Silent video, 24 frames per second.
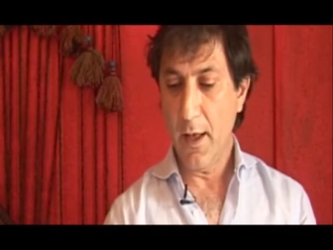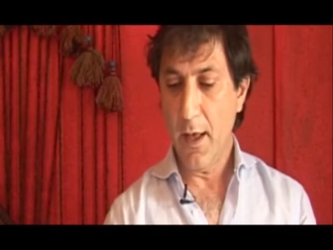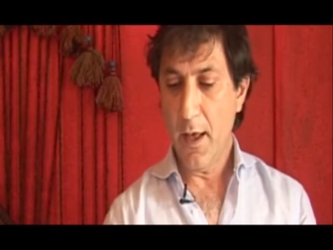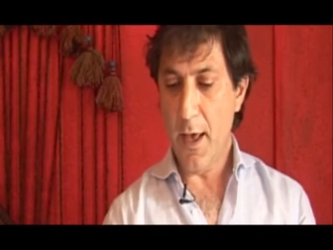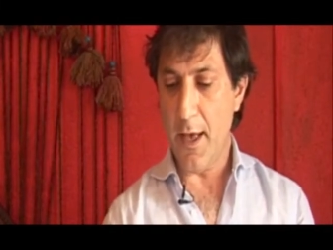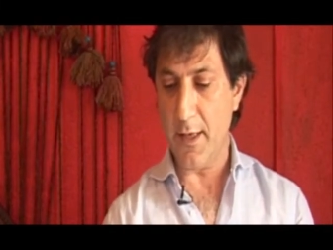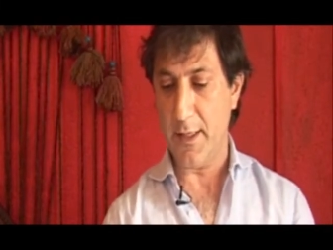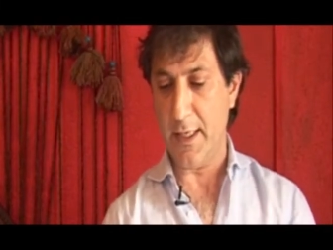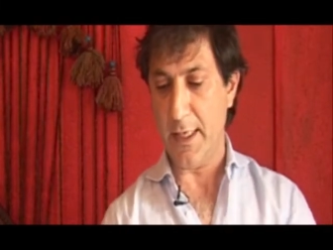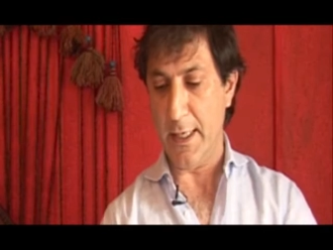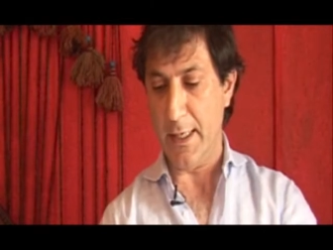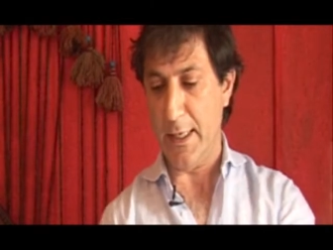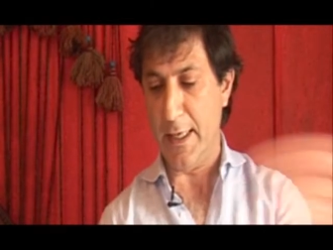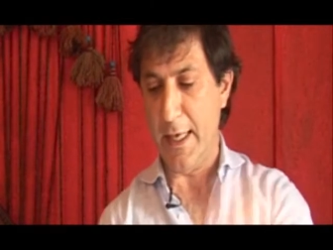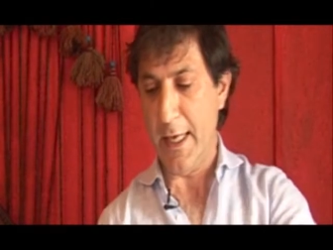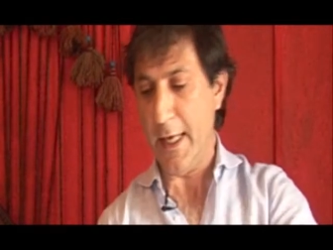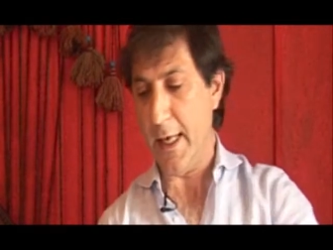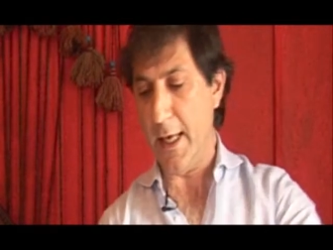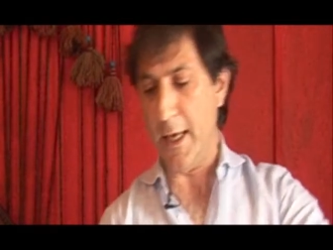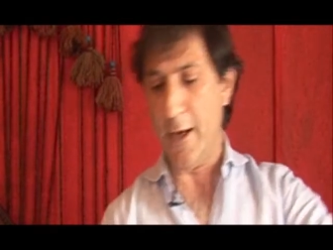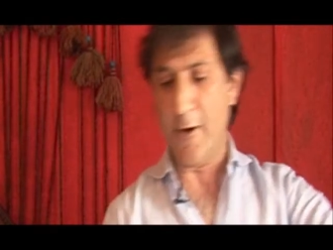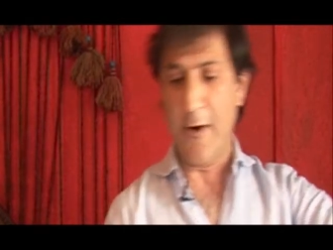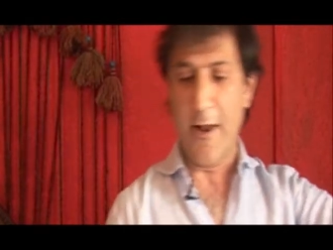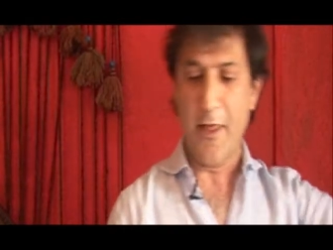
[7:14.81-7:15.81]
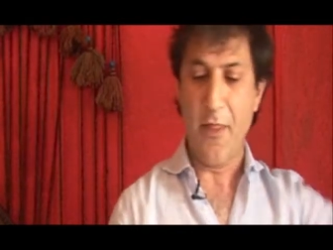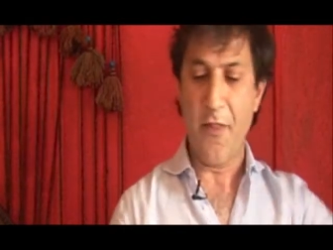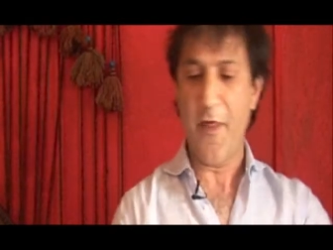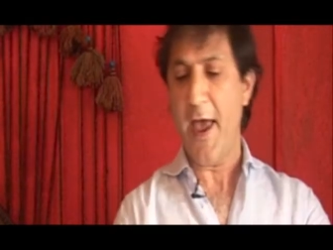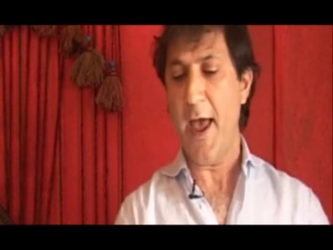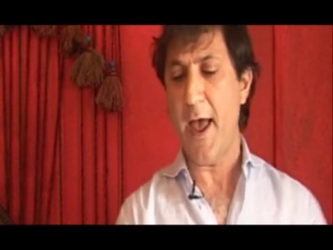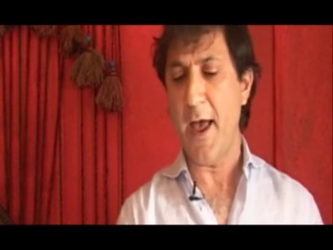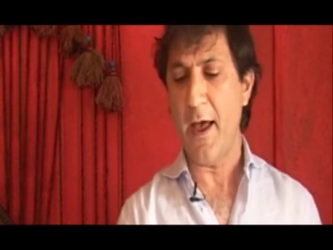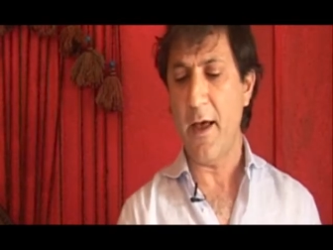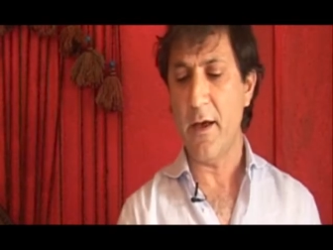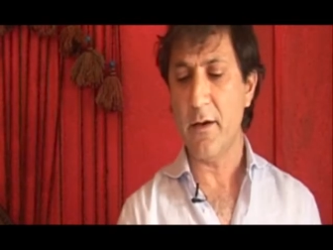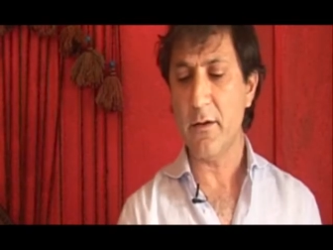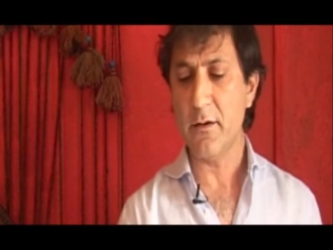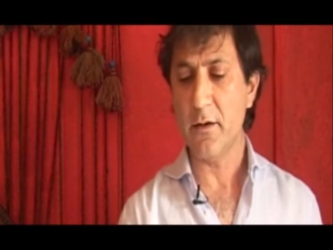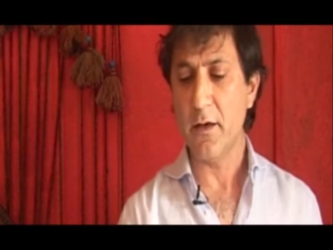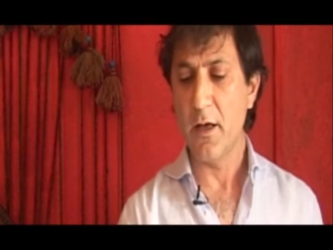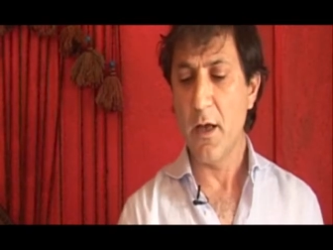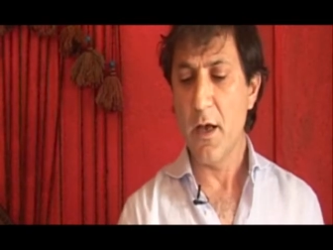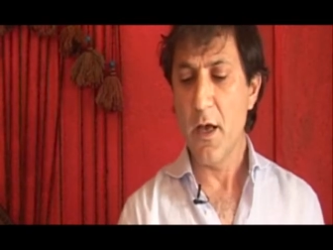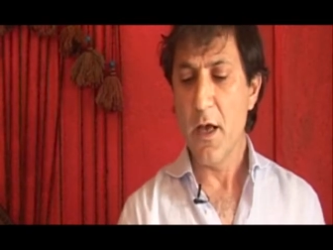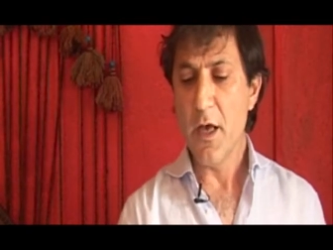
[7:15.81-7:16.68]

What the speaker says: hitting here and there.